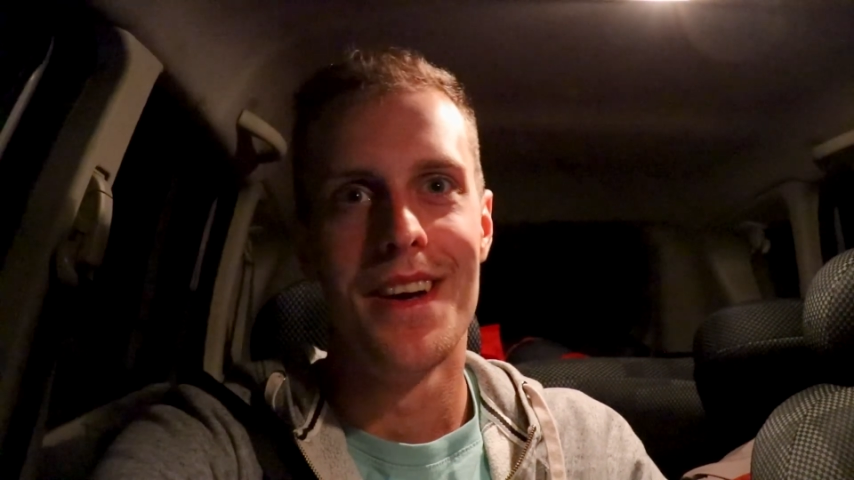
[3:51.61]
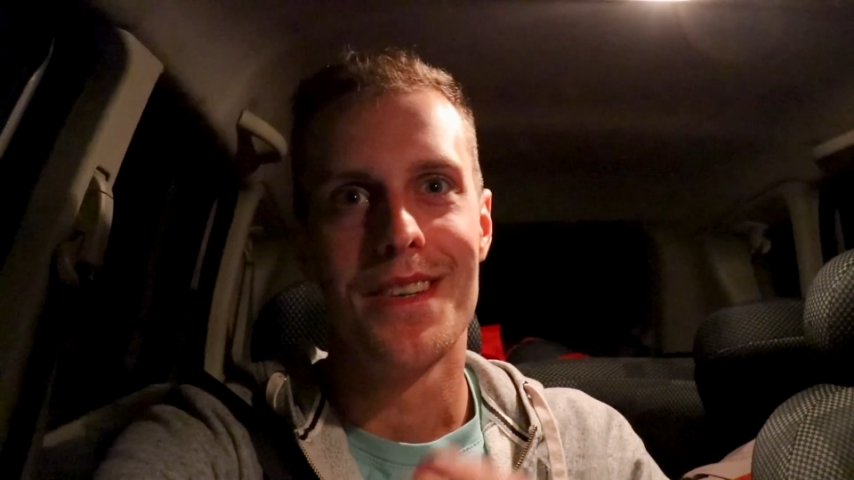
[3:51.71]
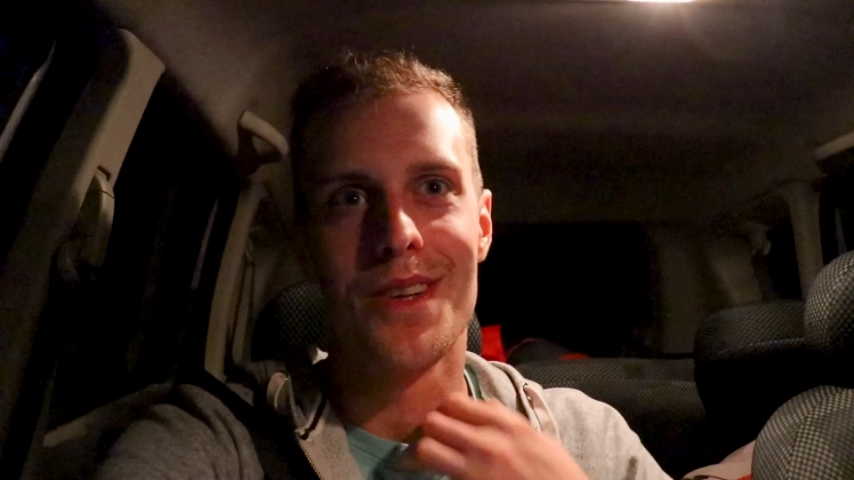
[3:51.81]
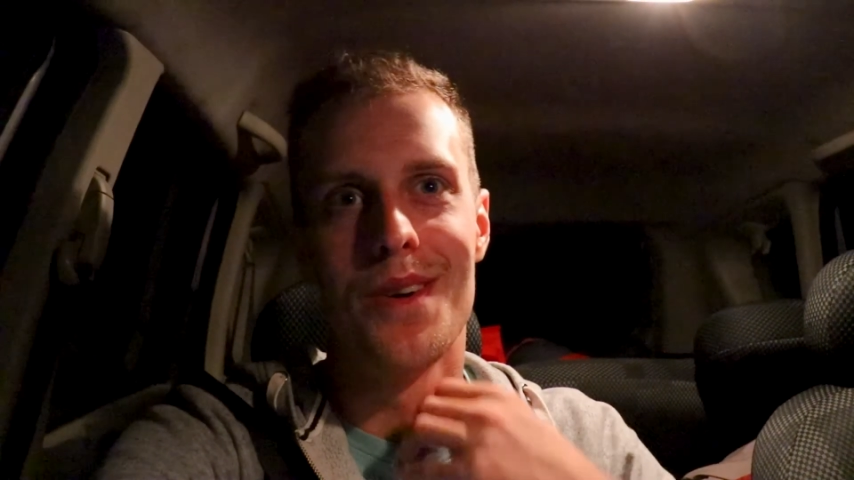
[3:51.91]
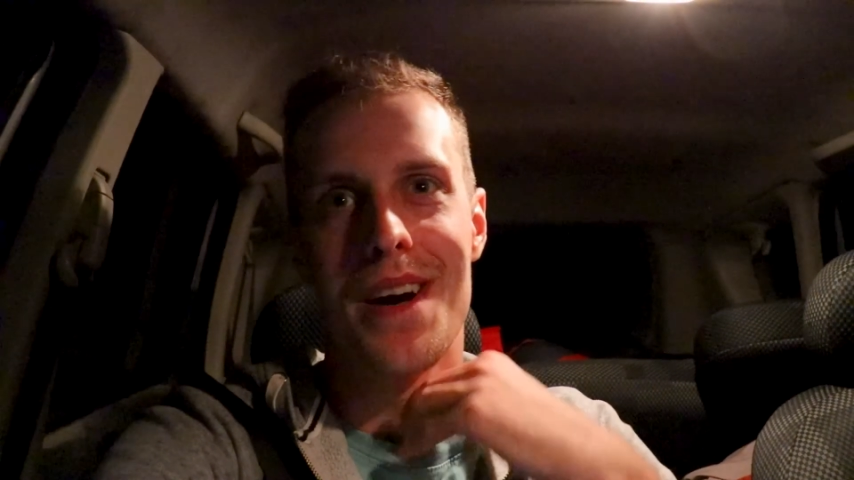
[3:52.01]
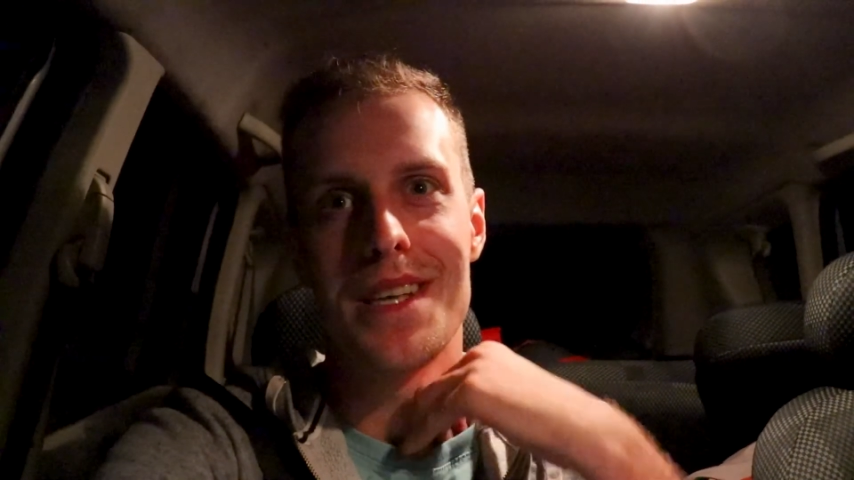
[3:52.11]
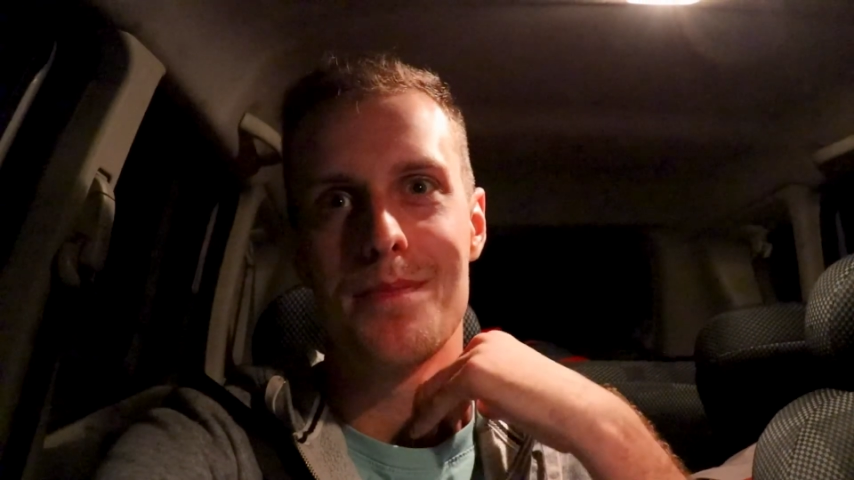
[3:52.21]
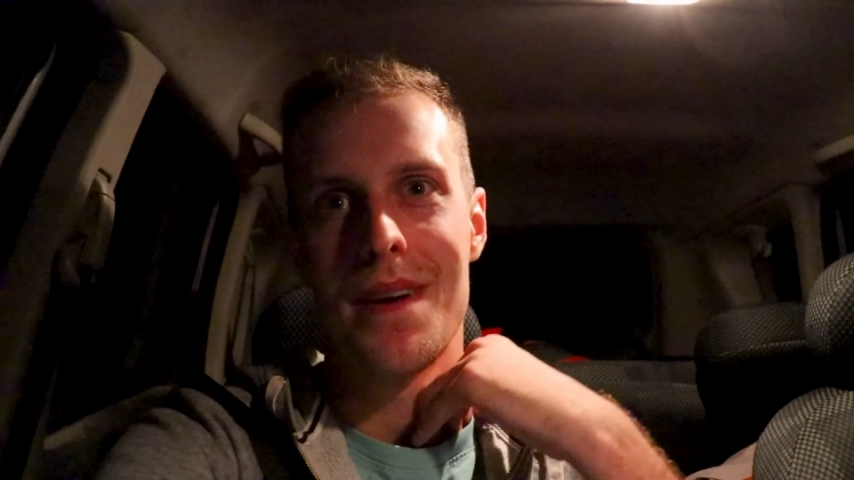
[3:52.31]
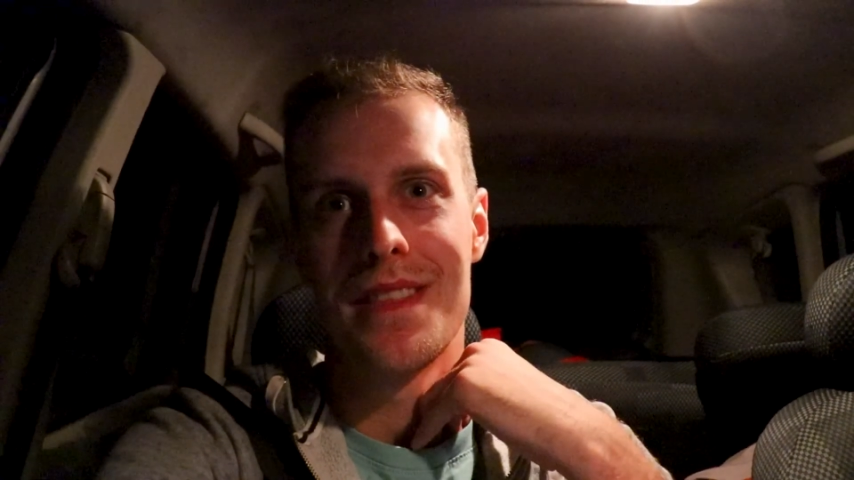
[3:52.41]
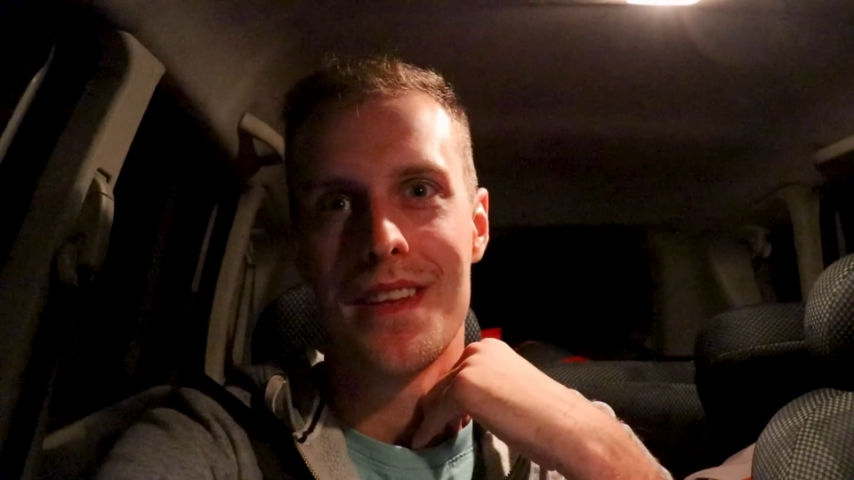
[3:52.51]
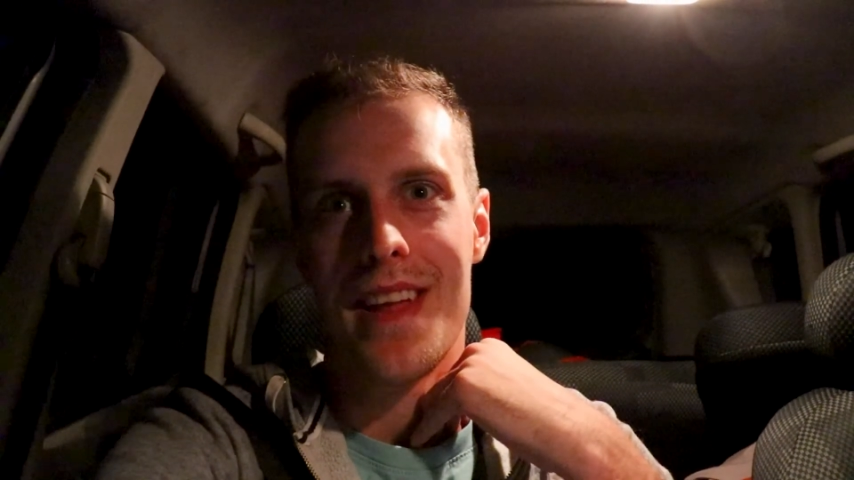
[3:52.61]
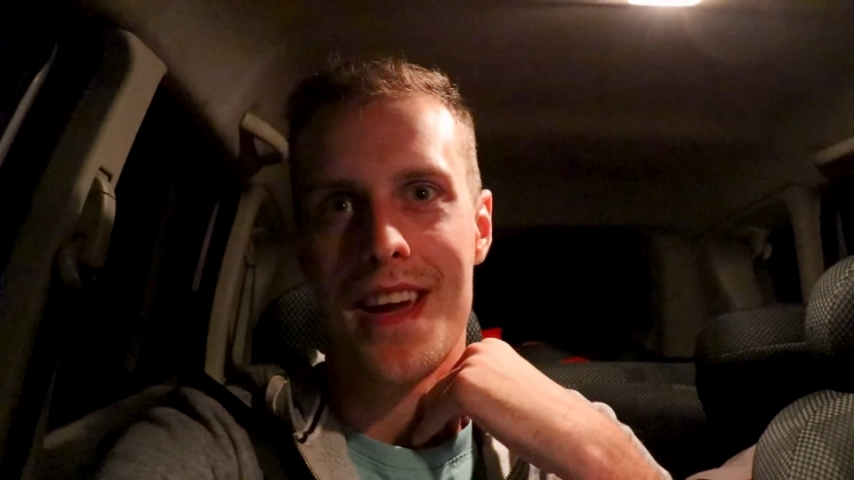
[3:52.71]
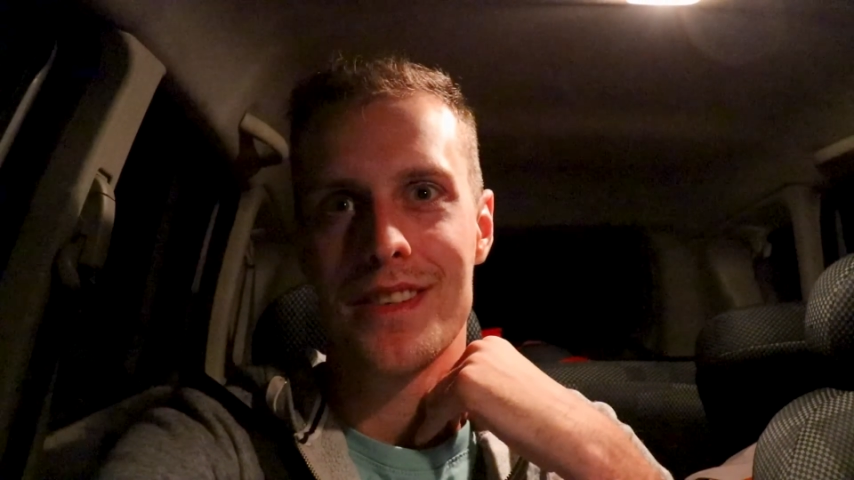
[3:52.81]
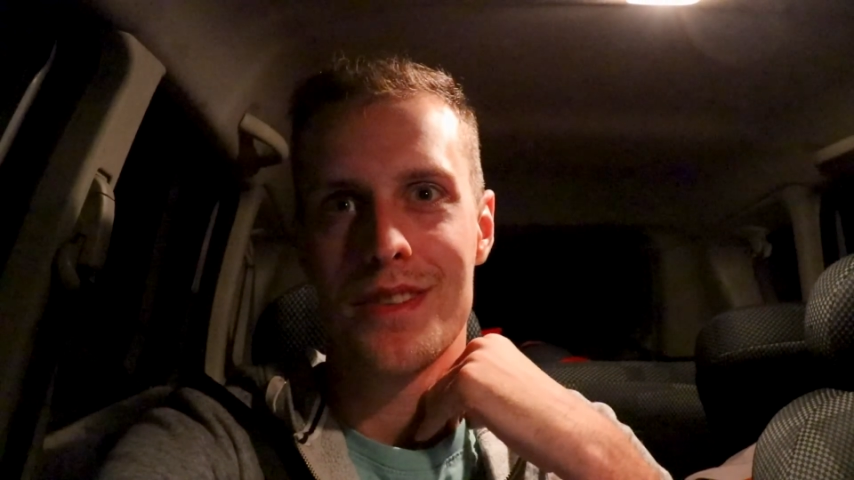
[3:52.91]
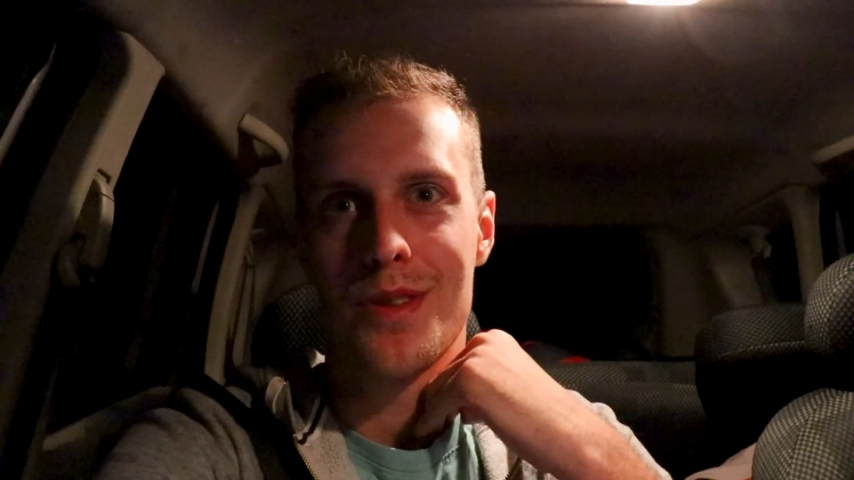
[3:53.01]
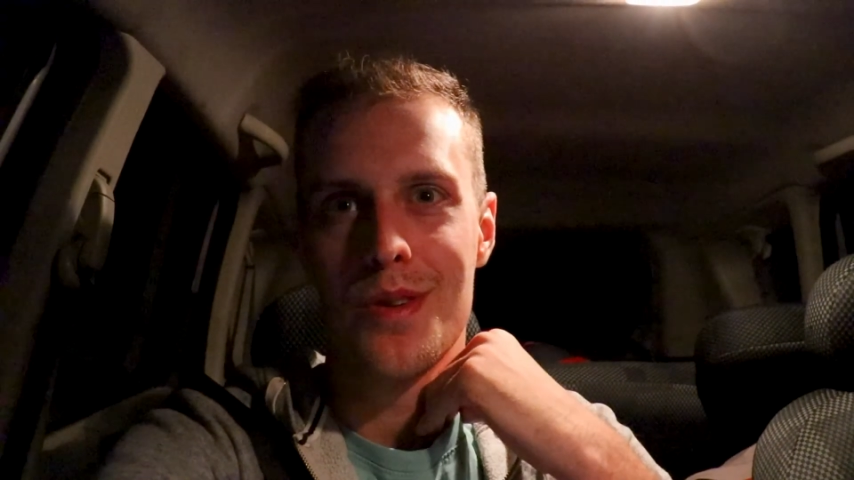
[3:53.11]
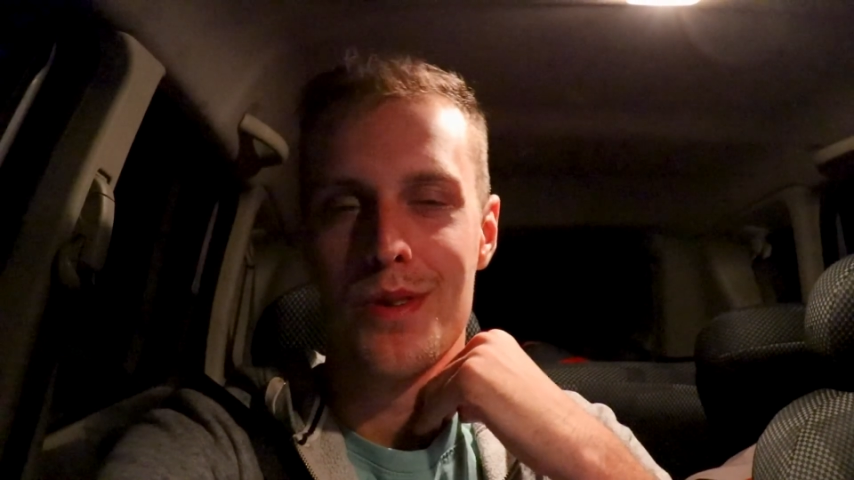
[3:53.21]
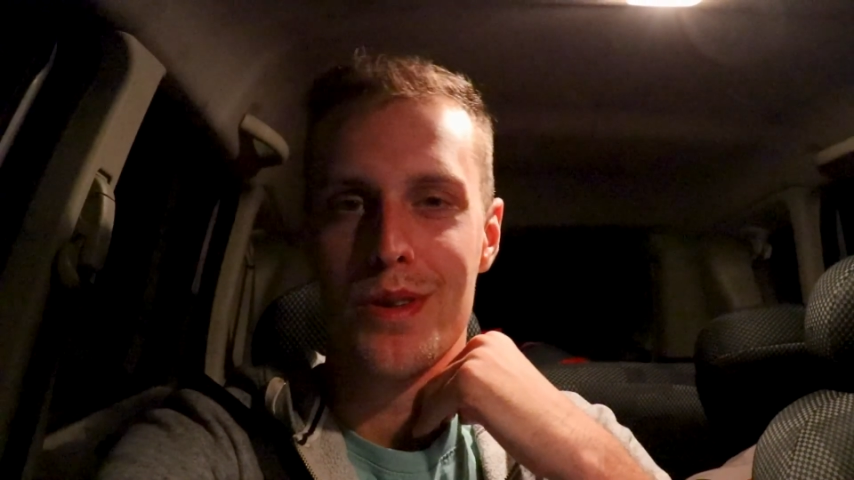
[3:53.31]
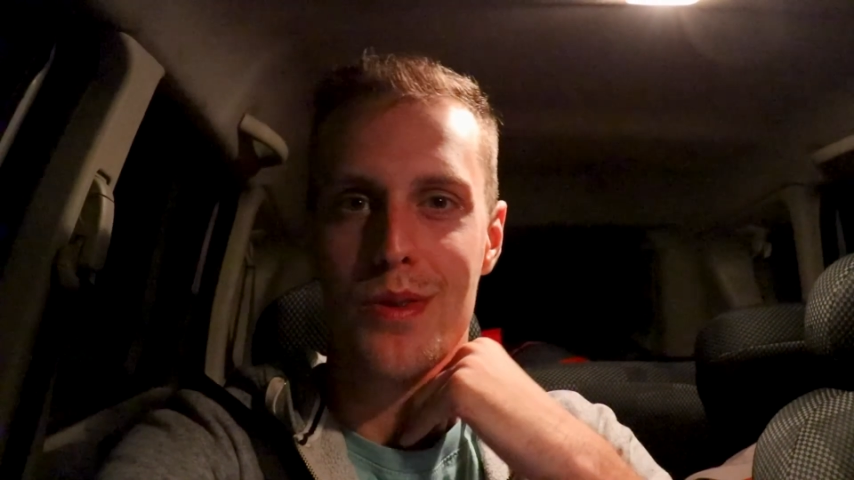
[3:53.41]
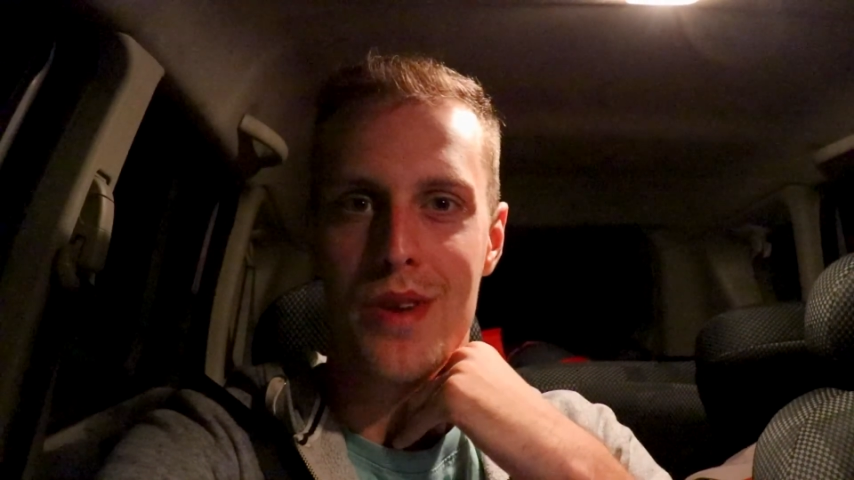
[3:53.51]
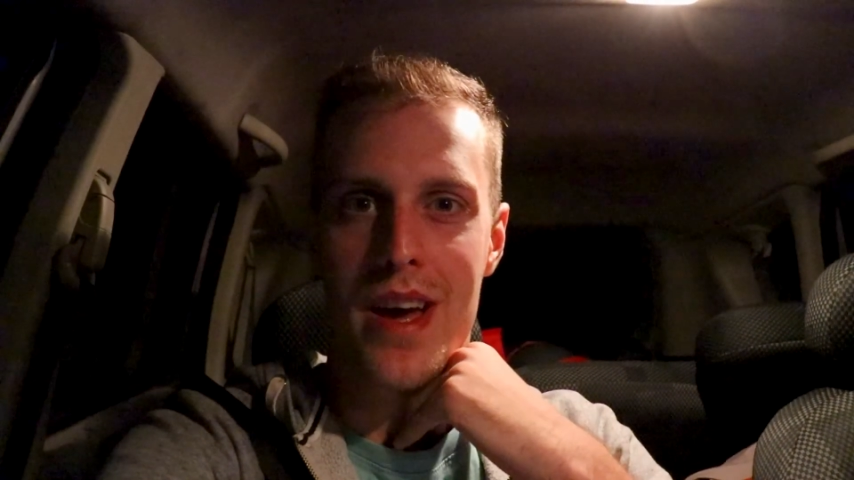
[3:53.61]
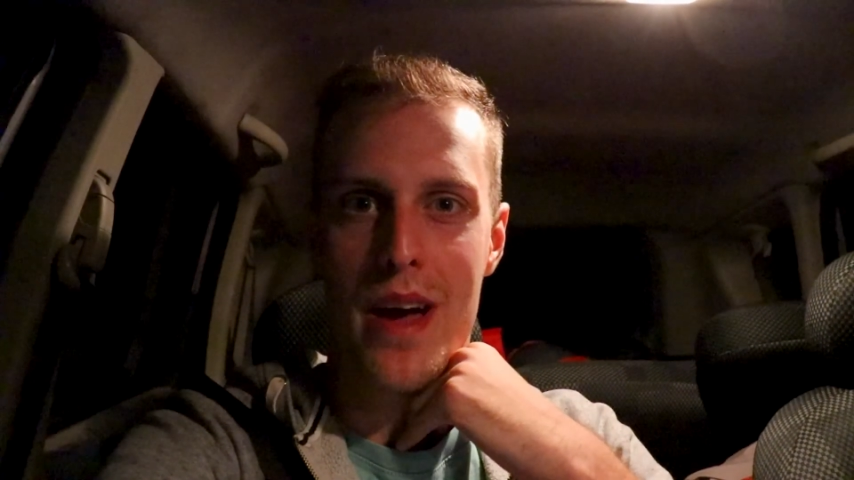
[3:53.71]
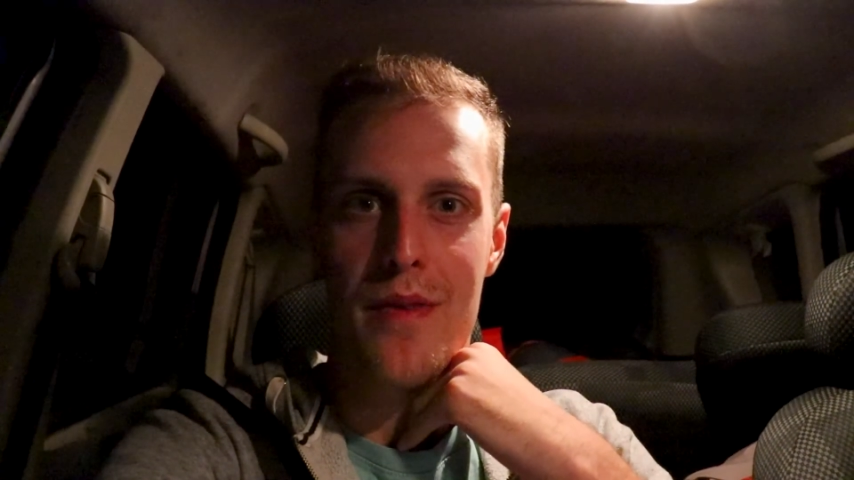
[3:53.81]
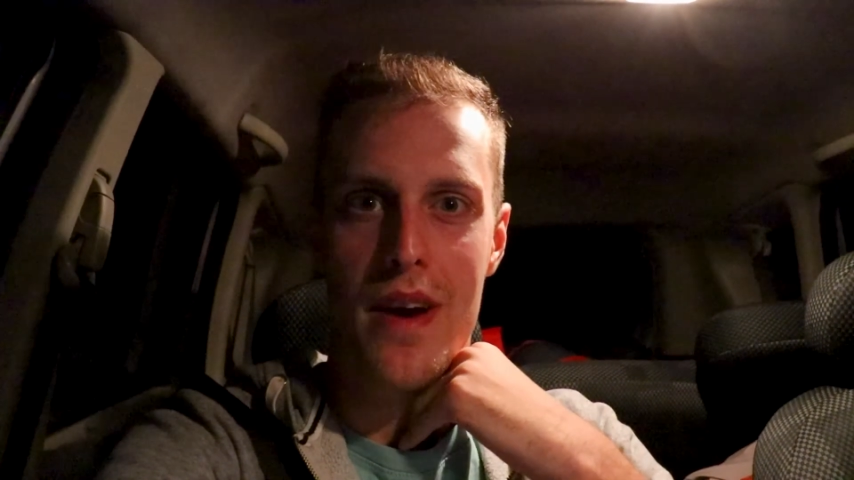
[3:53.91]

So I spent the next 2.5